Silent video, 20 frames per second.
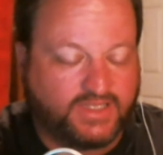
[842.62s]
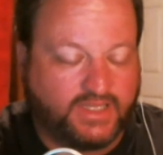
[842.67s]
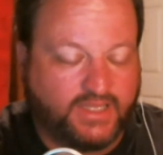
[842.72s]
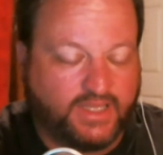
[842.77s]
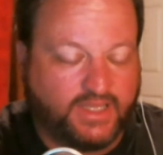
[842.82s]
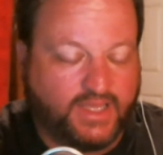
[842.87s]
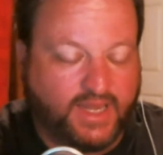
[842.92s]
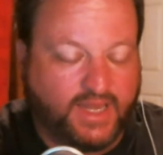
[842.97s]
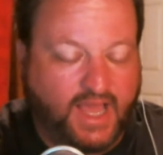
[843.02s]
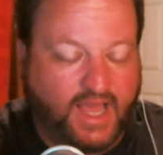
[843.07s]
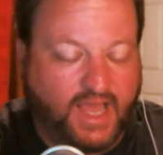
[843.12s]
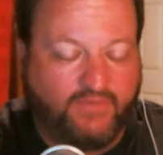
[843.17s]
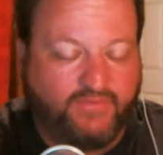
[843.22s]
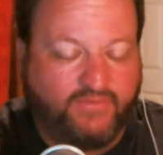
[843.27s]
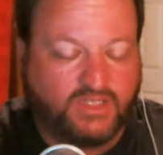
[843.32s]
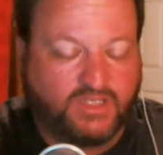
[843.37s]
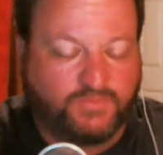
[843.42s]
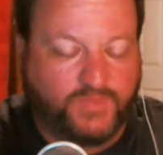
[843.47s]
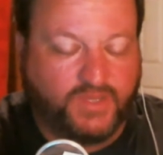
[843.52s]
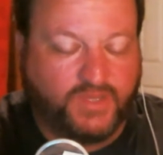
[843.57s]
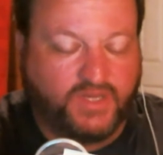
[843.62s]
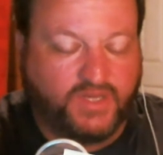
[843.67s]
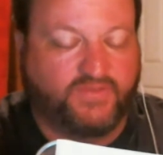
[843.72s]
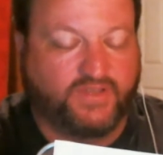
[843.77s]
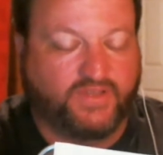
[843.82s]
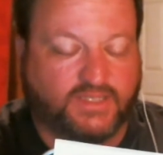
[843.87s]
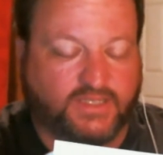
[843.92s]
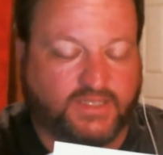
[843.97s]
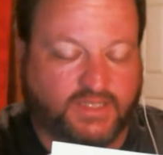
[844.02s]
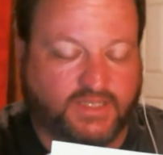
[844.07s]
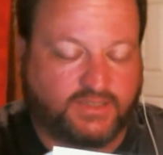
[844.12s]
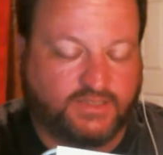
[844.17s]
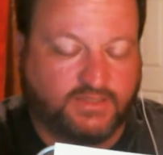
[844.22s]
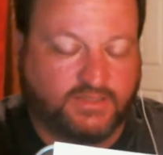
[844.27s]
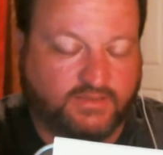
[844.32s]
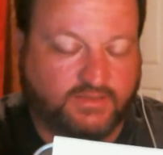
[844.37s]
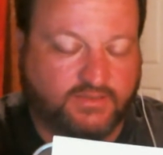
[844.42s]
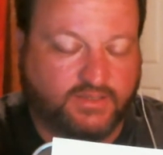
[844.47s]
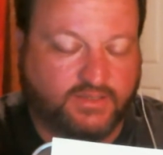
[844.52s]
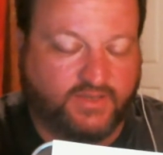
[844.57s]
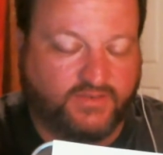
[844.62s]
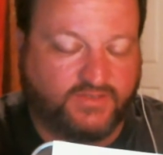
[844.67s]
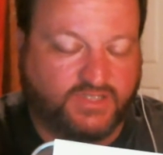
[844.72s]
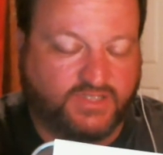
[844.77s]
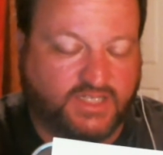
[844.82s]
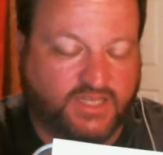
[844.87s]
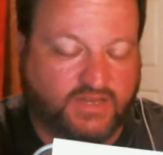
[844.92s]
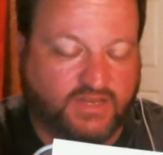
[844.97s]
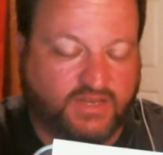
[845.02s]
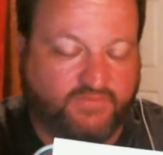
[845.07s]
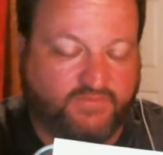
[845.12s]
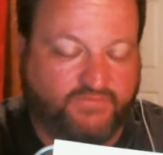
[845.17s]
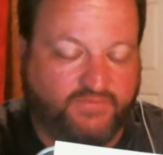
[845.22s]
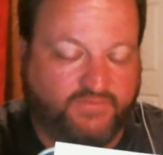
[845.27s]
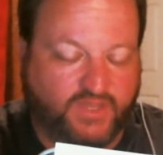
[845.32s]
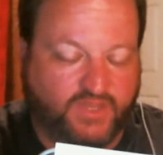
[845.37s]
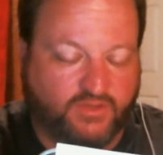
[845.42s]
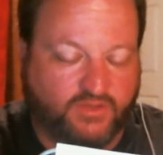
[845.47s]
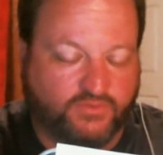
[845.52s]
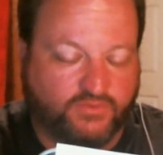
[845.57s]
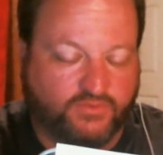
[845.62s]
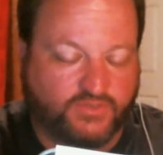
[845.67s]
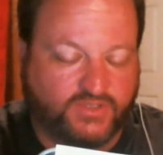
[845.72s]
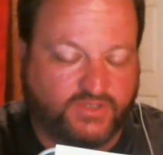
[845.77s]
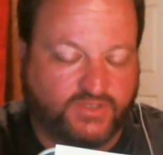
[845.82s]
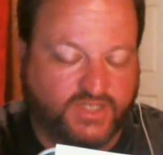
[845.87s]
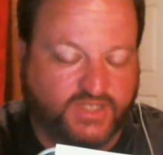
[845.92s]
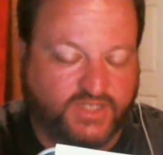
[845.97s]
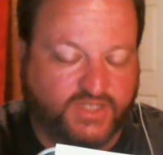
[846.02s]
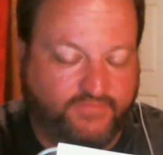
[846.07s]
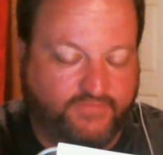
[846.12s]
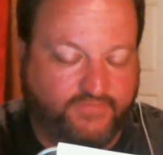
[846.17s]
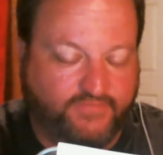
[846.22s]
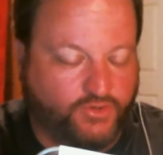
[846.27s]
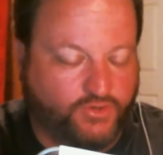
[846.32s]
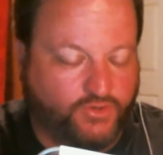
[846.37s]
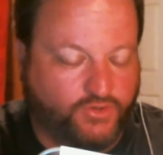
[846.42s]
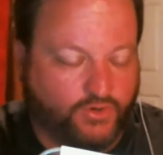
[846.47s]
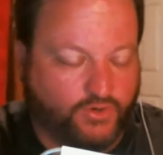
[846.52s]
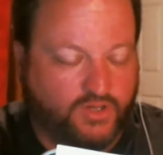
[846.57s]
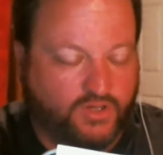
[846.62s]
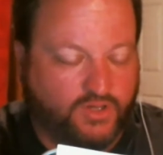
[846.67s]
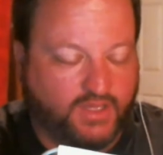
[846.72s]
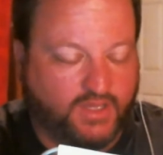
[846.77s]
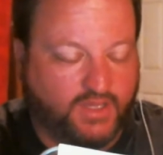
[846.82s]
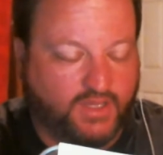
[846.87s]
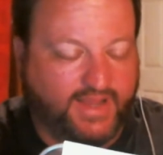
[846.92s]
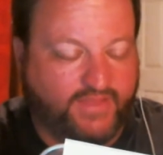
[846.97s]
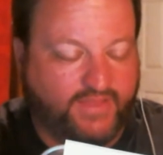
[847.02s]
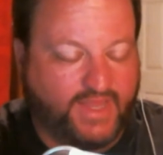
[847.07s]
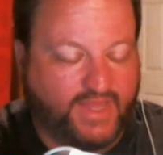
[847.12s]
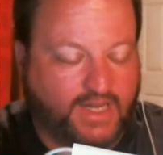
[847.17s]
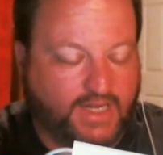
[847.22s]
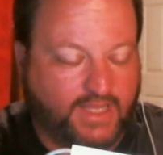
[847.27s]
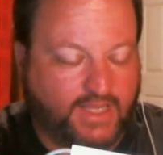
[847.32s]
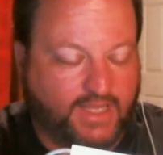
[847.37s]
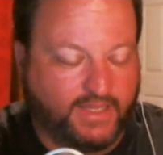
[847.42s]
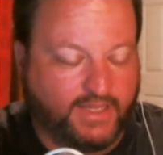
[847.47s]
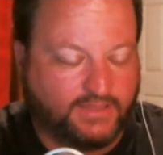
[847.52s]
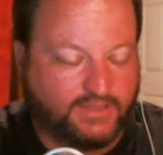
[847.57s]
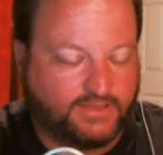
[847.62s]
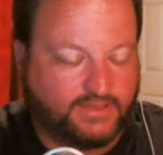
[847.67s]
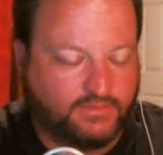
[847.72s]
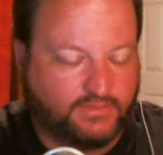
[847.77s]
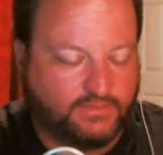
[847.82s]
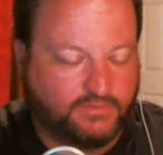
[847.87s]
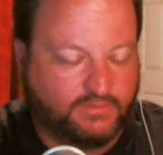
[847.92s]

an obvious benefit to this, if she can feel safe or secure in that alliance.